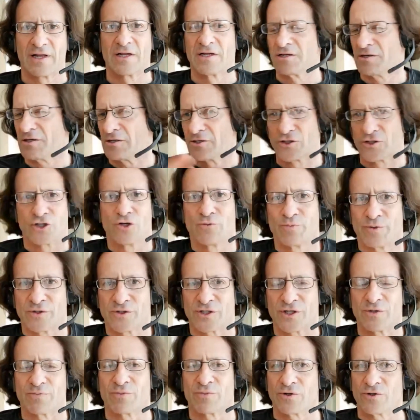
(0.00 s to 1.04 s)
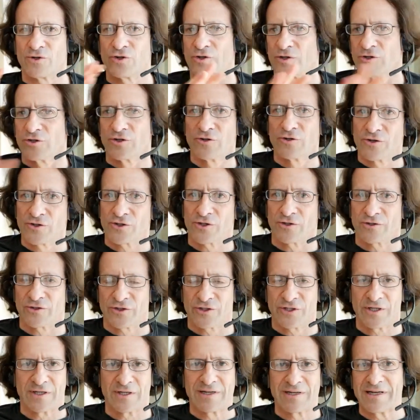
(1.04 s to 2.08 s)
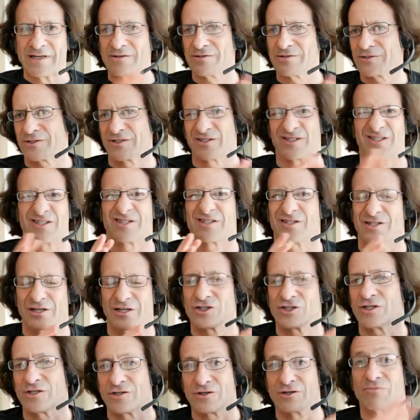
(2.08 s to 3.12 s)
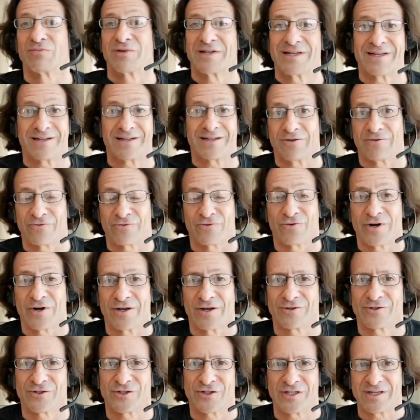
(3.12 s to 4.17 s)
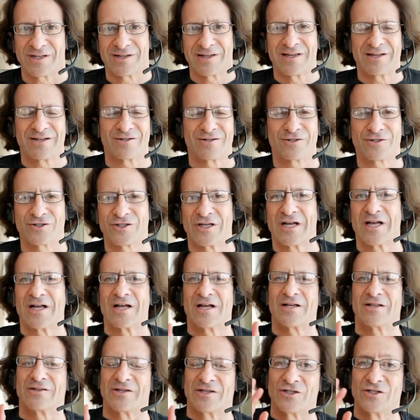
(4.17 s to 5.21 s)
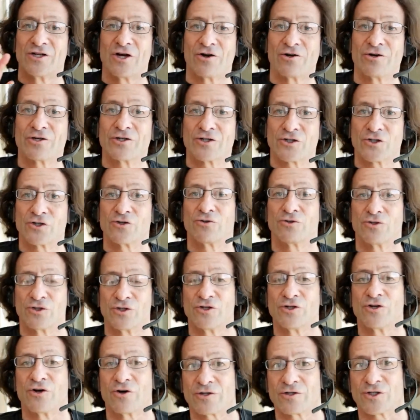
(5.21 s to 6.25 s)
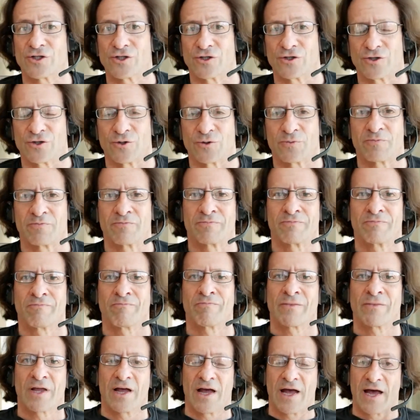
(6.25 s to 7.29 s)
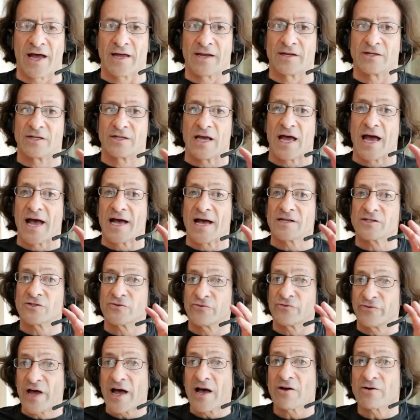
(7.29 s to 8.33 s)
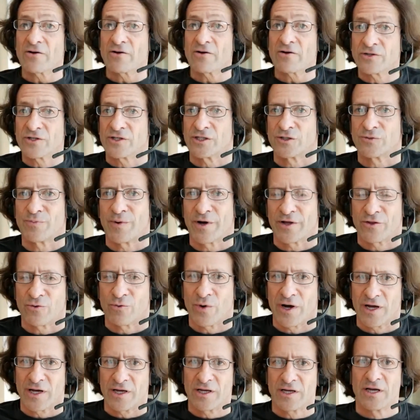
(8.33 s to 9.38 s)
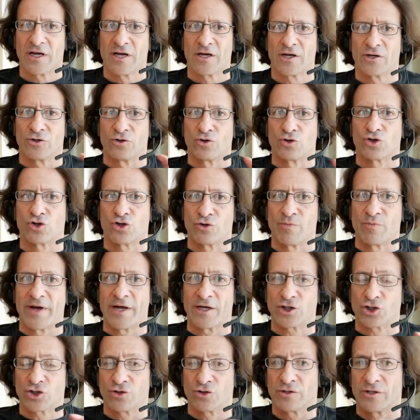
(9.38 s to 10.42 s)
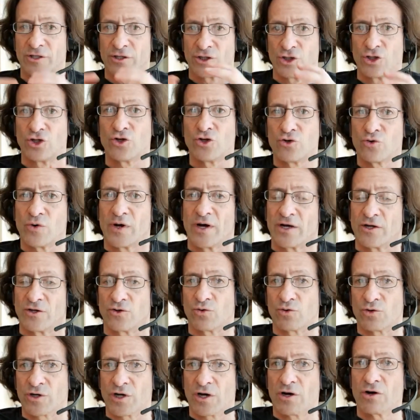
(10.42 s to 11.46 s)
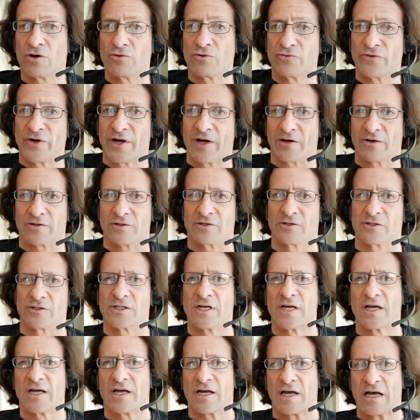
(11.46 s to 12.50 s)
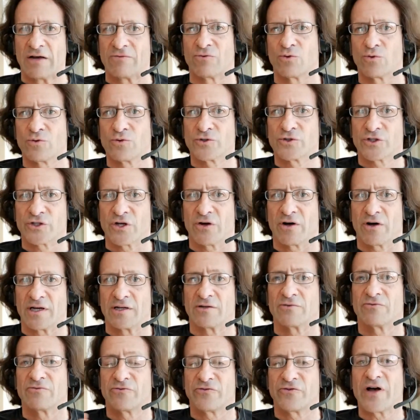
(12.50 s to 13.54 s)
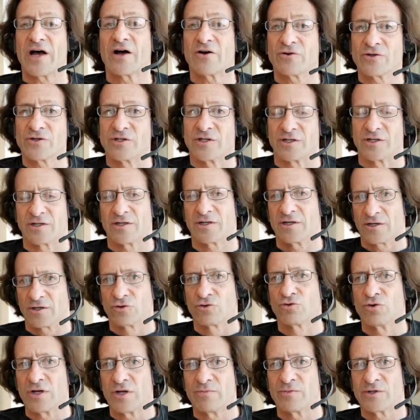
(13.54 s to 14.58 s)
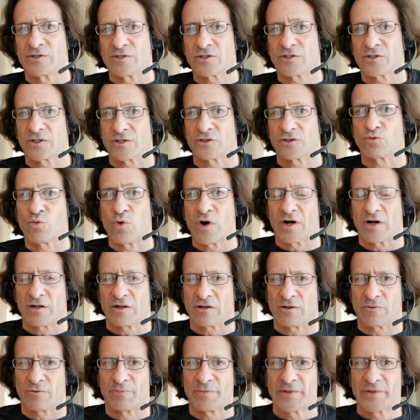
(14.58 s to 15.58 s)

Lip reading: It's super simple. You can do this on SeedLegals. It's essentially completely free on SeedLegals. There's no excuse not to. And as founders, by the way, you should make sure that you and your co-founders have all signed founder agreements as well.